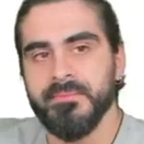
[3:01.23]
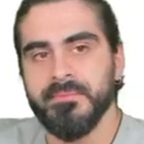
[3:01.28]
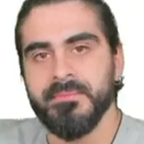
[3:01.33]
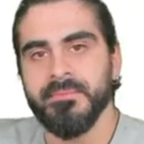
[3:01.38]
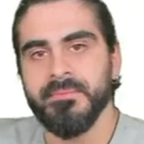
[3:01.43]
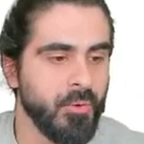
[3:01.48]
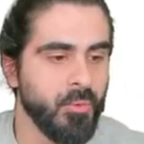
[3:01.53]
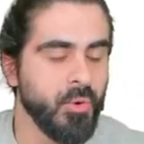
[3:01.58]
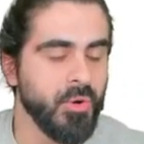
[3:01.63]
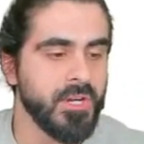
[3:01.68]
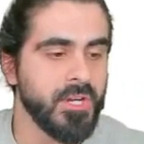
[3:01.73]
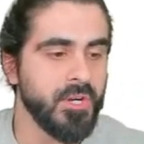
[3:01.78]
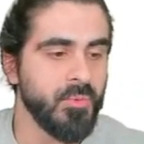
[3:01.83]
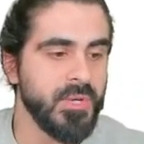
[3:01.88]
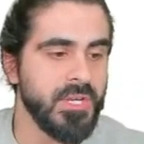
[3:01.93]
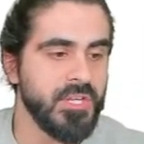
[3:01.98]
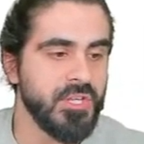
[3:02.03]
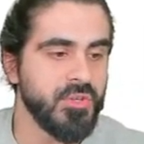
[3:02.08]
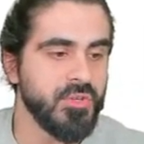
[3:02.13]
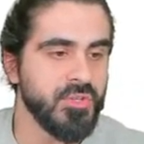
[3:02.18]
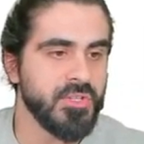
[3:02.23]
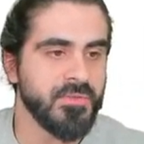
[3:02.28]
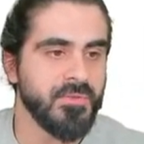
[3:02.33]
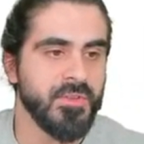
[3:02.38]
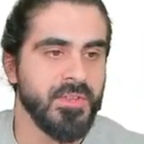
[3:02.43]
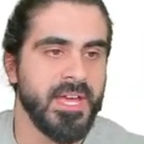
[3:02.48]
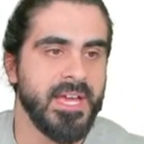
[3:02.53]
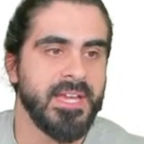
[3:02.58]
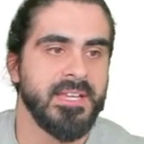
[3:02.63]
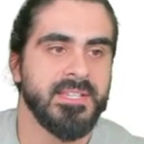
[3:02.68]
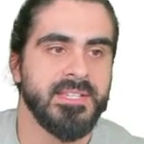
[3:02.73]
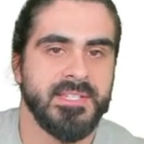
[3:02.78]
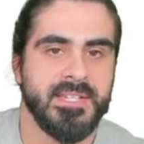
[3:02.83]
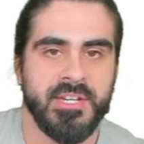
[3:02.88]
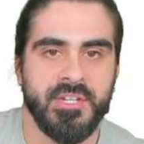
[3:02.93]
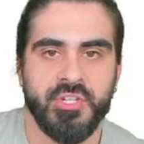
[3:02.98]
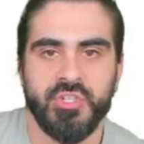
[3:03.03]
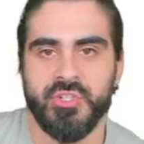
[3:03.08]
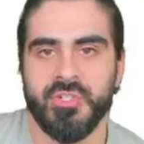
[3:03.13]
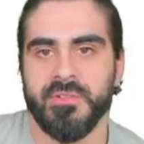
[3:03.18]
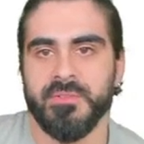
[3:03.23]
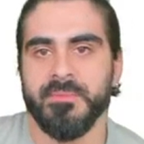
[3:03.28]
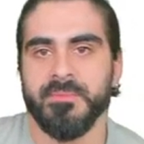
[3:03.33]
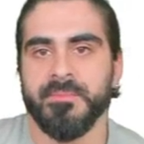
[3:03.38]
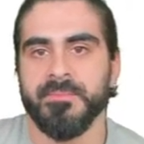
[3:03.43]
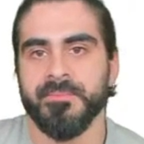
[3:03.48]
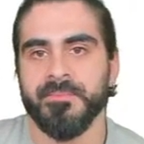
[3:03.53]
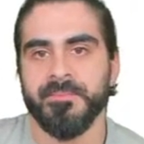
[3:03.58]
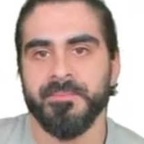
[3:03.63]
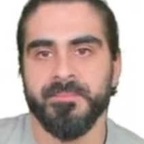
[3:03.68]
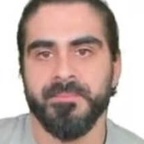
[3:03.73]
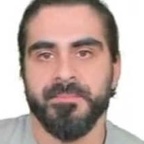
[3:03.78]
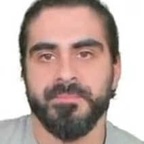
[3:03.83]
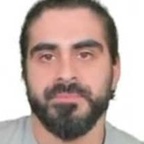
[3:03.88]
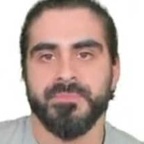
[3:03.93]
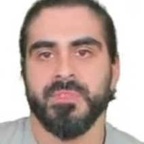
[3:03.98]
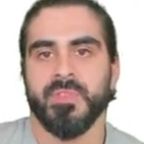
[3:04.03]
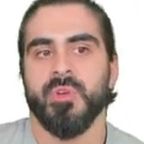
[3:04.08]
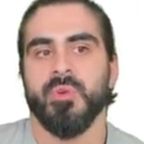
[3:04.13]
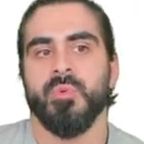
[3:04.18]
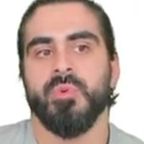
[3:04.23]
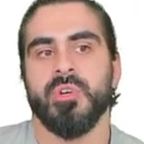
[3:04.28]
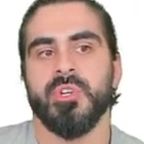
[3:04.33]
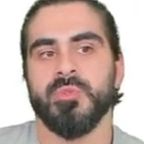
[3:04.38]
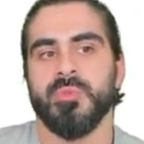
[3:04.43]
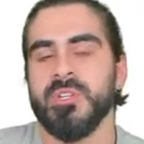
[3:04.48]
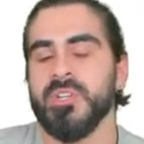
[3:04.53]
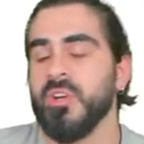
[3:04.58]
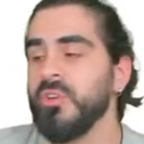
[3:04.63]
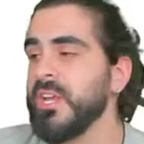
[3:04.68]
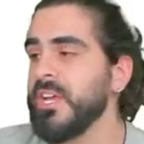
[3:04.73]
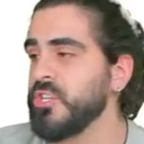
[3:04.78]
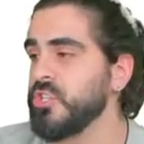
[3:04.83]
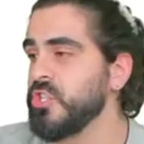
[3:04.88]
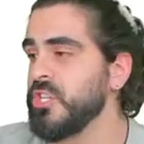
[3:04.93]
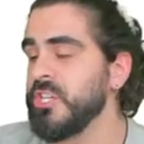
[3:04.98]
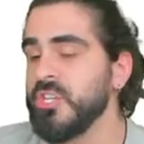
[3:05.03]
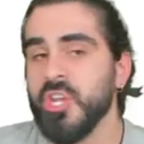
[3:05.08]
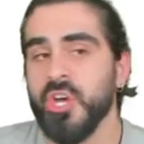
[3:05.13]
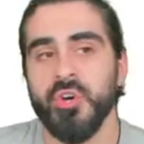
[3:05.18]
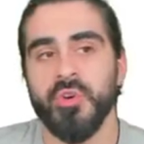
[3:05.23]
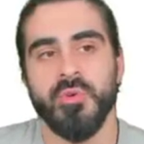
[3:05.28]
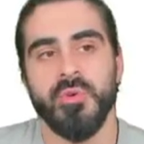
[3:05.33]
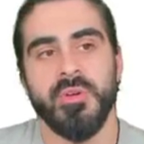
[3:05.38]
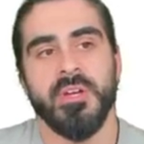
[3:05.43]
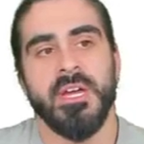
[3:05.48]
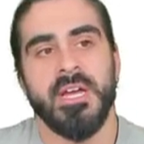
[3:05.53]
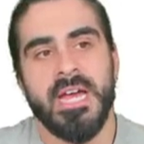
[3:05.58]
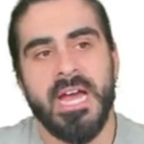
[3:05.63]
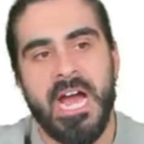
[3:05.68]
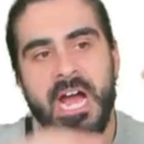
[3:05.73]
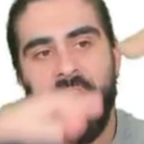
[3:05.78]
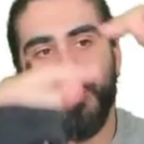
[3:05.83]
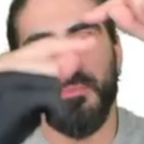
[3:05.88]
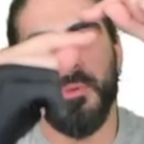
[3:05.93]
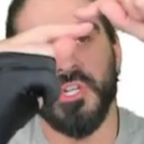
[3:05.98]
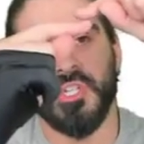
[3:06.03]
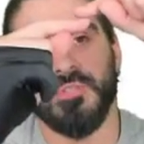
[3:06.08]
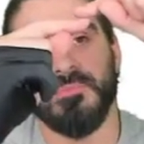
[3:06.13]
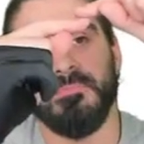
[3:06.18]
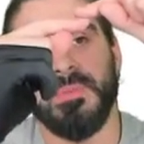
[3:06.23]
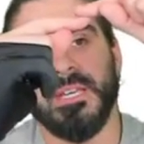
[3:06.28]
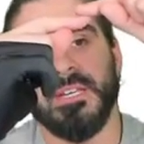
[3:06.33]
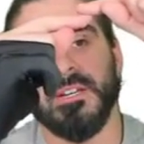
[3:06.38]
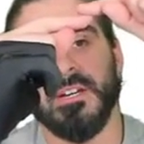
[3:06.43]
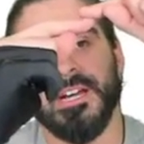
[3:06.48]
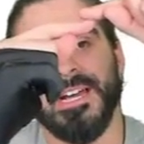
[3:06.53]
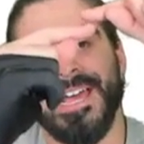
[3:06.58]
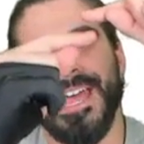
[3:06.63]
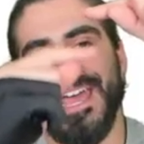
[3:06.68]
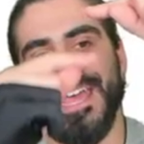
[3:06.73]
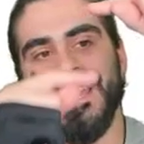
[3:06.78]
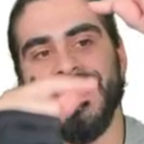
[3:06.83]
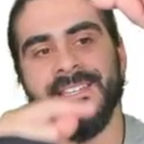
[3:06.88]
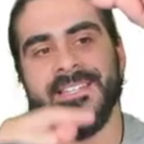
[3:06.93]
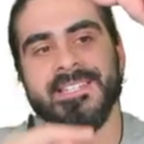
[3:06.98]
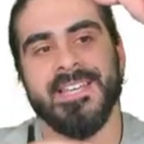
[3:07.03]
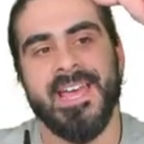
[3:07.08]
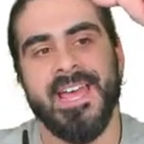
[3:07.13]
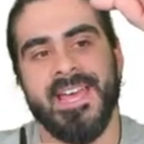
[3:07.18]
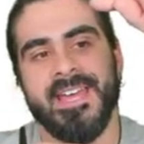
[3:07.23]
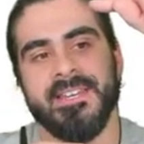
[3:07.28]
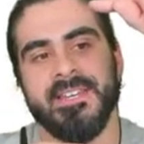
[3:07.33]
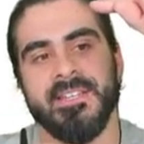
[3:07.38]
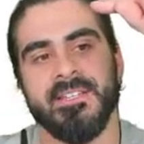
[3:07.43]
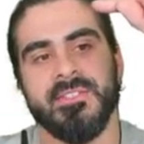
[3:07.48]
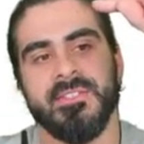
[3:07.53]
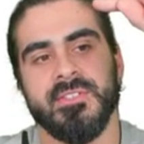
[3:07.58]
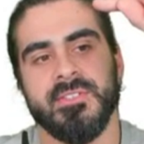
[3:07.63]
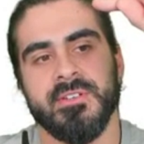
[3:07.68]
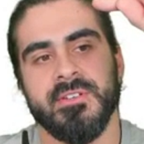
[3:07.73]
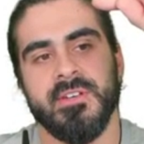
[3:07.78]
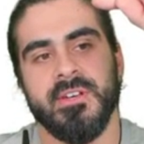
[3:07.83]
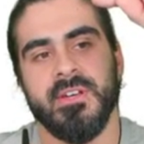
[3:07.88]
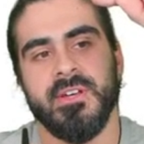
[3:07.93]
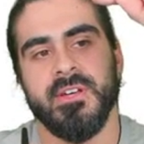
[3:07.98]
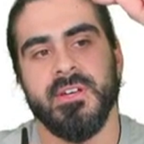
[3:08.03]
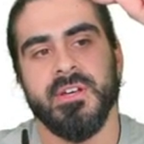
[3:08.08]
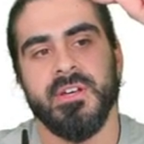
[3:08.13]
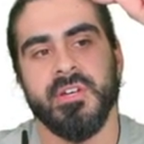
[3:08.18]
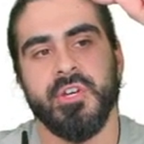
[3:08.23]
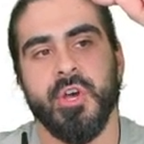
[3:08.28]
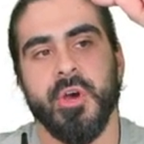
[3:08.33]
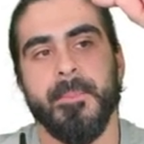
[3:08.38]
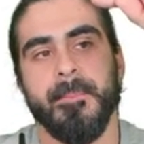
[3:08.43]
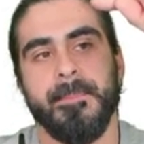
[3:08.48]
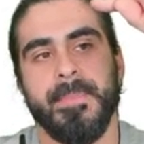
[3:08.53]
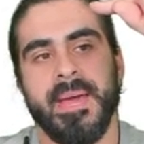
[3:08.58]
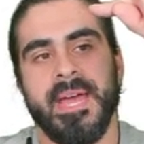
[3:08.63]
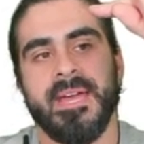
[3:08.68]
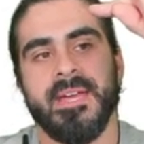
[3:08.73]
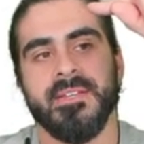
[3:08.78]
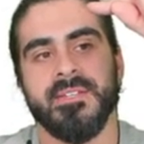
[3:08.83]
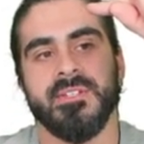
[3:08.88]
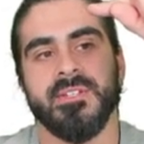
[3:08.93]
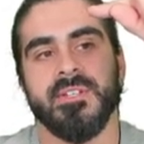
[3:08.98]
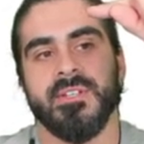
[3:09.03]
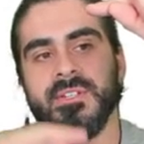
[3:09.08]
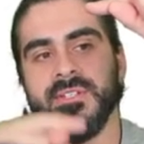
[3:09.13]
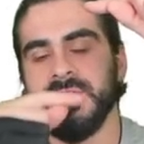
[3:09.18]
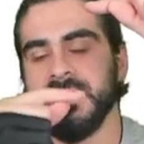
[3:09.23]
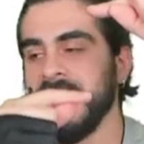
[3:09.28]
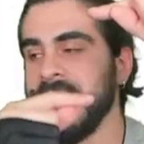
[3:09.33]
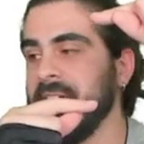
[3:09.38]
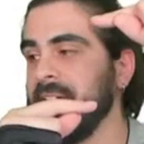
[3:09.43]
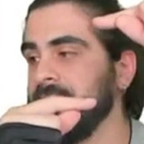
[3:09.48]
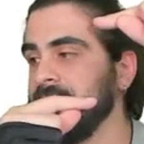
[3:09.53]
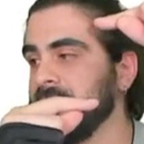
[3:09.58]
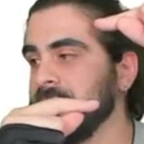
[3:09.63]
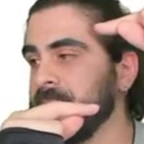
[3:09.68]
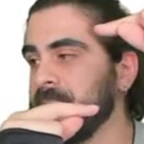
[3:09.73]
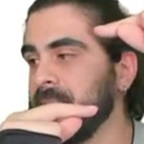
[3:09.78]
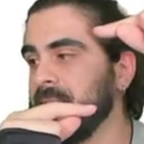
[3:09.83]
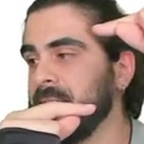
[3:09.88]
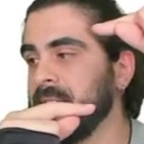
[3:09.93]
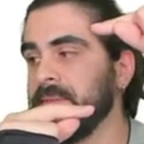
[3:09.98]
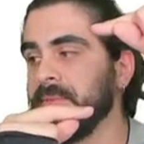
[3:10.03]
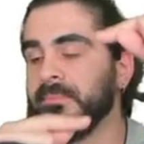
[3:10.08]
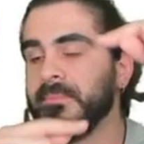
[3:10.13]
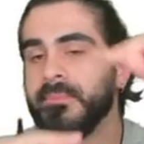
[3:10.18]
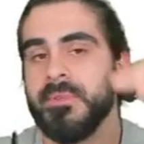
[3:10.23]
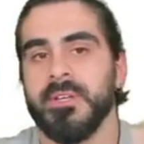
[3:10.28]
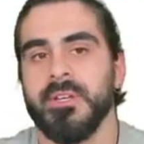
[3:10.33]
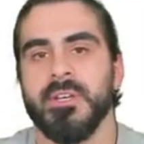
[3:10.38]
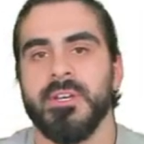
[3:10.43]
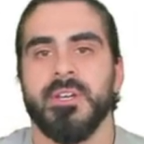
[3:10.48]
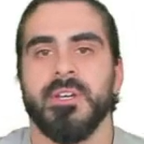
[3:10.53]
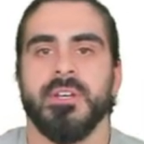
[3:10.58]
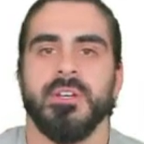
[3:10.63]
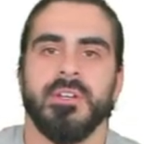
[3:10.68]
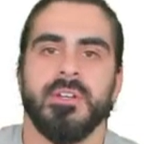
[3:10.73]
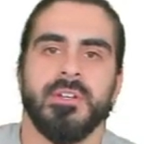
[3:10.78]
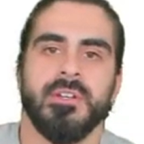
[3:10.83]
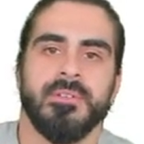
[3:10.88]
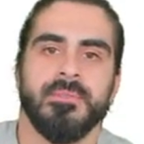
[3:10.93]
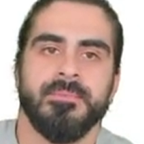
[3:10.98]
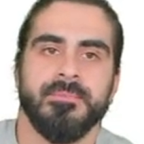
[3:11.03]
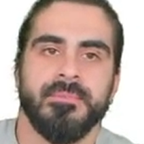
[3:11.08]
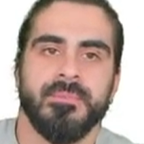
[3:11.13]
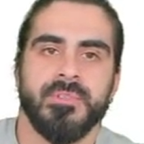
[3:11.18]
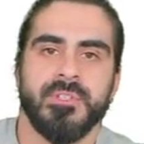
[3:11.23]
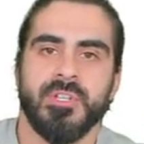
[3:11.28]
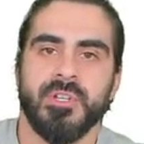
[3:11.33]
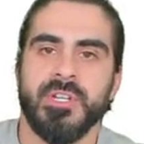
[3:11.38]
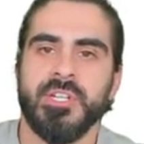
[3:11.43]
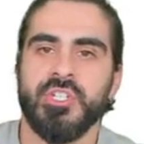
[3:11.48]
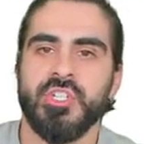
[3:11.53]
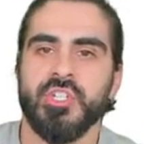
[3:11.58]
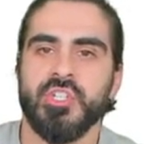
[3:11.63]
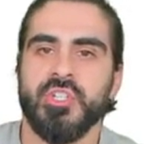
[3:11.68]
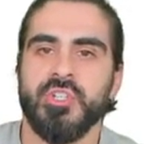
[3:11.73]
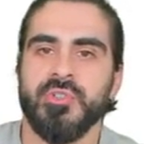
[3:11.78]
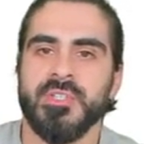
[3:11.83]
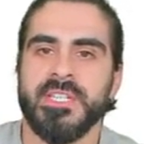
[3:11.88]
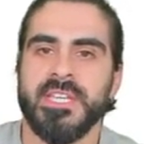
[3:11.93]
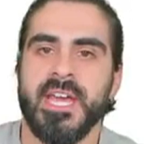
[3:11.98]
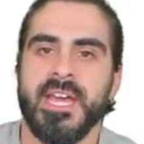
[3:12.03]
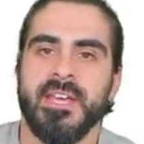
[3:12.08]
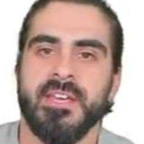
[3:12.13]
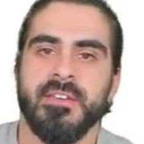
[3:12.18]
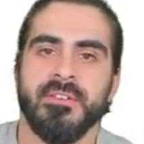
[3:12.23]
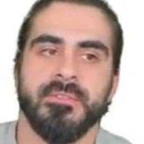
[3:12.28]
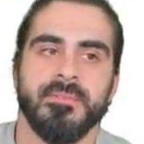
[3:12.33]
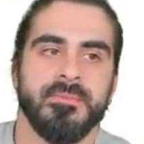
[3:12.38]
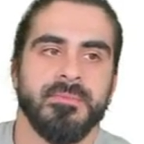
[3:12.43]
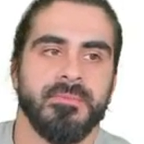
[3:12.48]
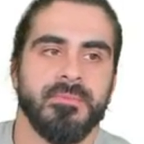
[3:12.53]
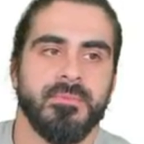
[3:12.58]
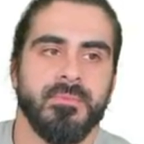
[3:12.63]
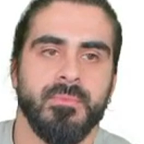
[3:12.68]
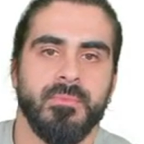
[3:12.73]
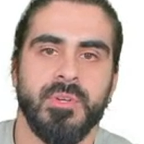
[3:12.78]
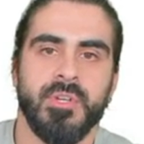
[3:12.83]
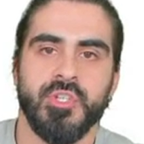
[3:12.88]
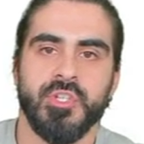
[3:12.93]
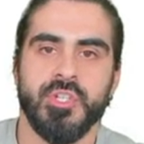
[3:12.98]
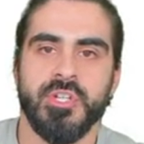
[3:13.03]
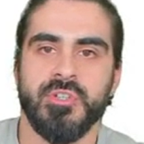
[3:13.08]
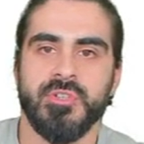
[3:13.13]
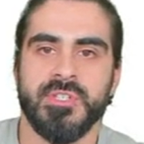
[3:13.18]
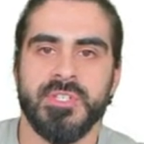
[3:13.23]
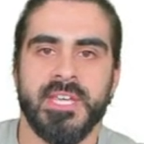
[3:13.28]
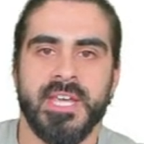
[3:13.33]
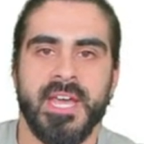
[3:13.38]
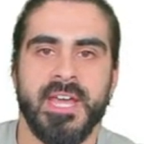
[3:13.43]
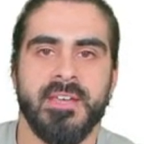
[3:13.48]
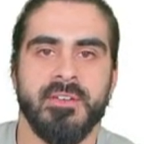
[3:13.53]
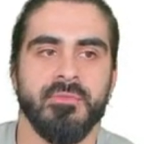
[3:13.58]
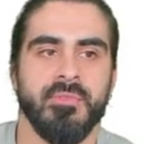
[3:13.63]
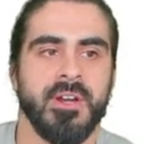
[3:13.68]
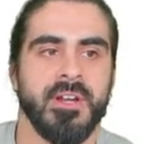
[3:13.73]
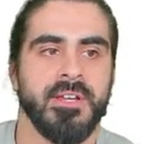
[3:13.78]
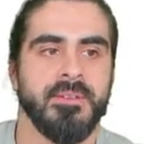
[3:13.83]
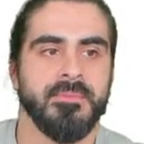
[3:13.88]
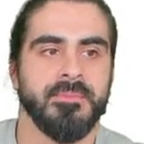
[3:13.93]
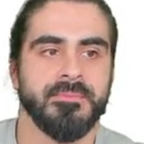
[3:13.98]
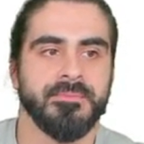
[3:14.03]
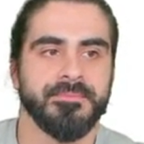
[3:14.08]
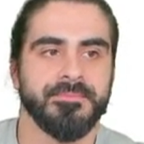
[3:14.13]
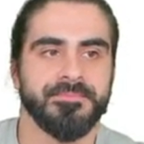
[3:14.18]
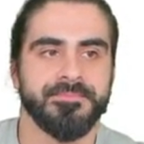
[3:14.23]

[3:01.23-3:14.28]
Now, what can we use for that extension? Because we don't actually know how much bigger A to N is compared to A to P. So let's just use K. We usually use K, right?